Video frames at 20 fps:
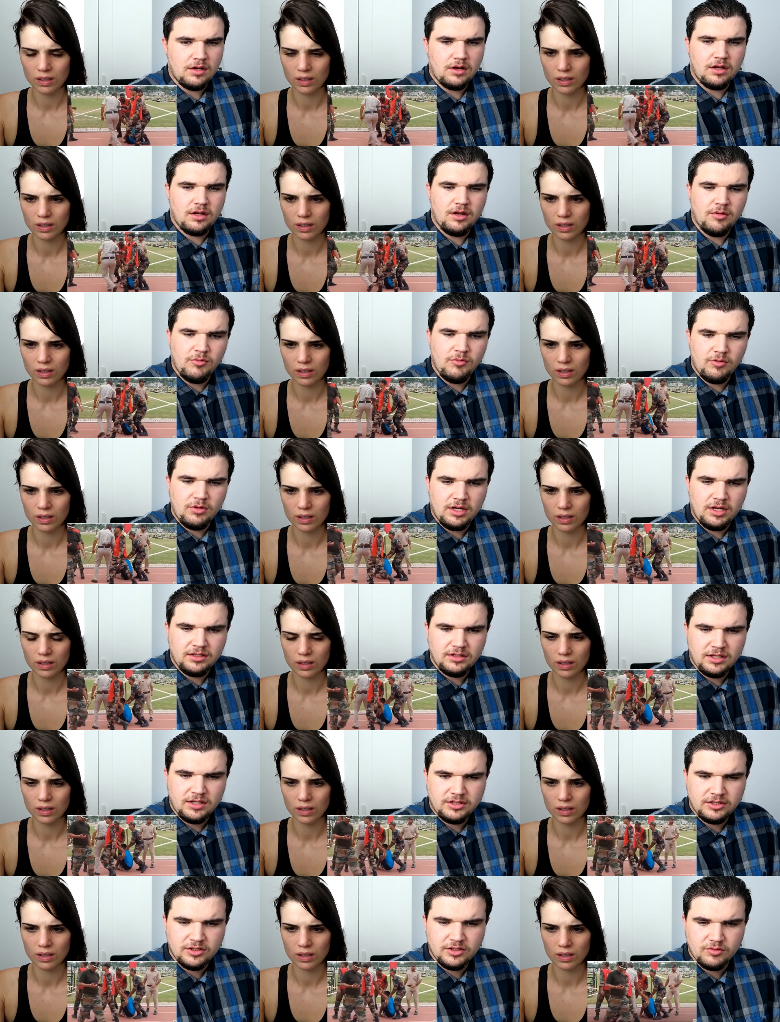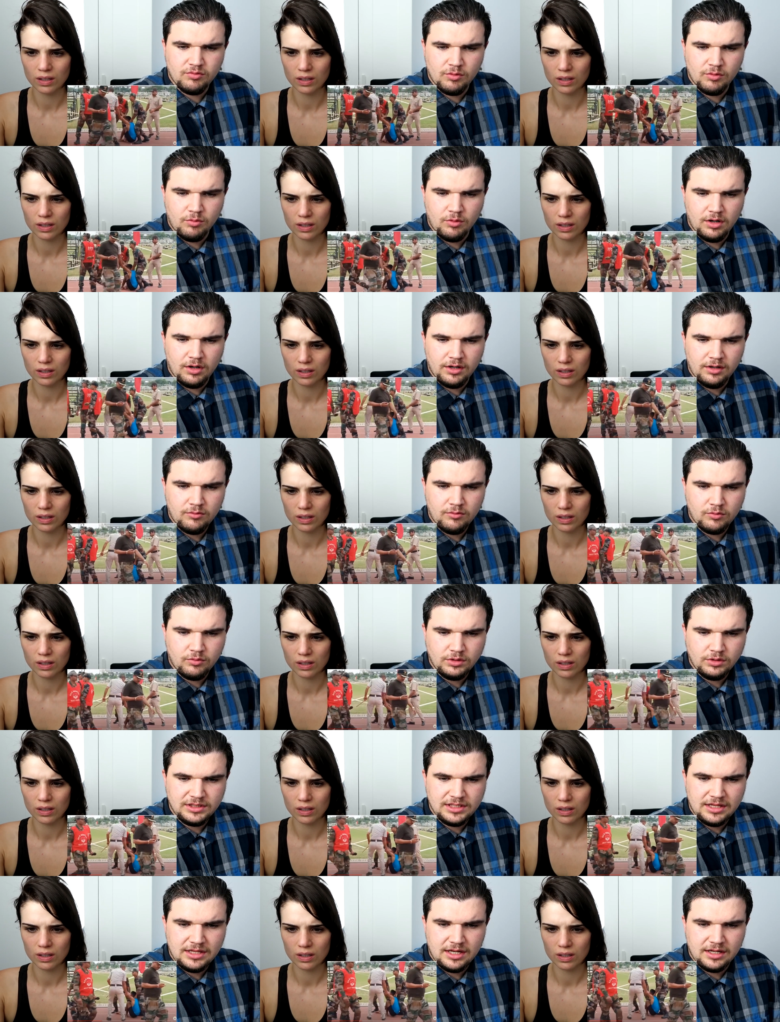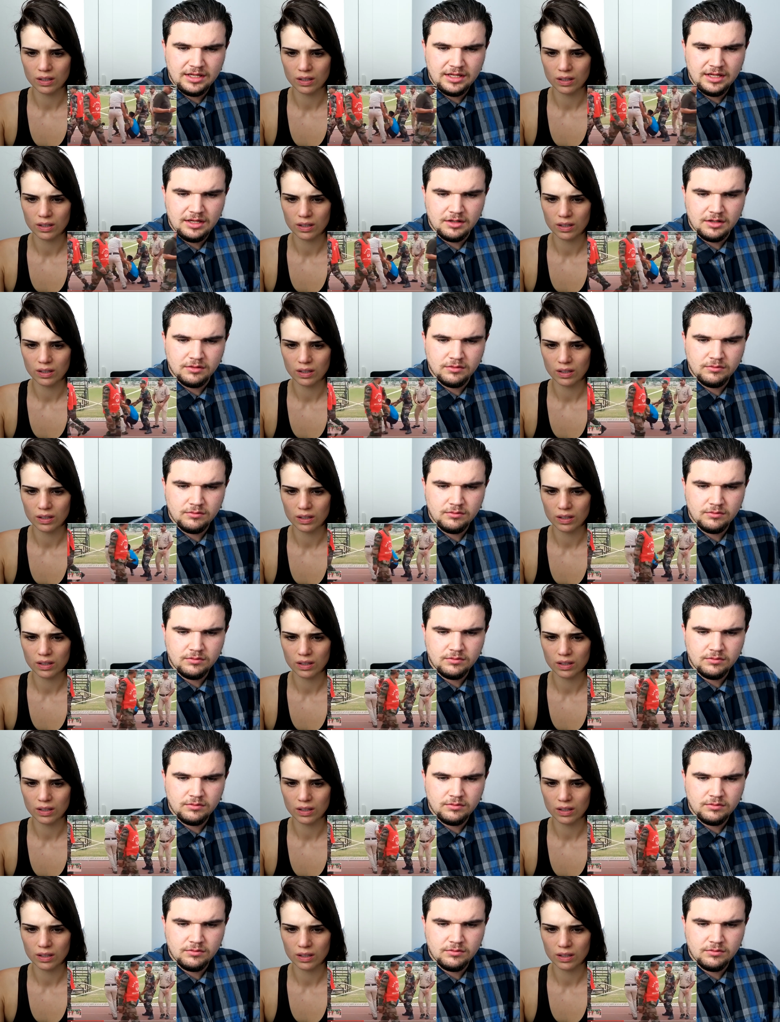Speaker 1: All right, let me let, let's just rewind it. I want to see that again.